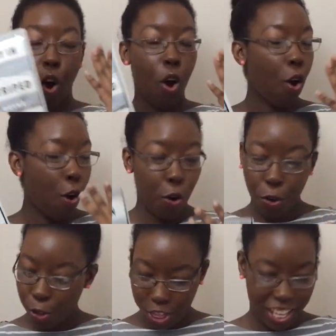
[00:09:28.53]

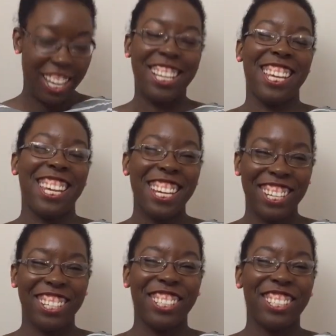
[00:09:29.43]
all the
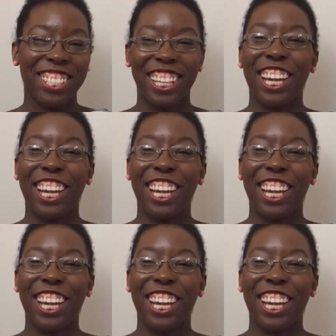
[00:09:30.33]
tears.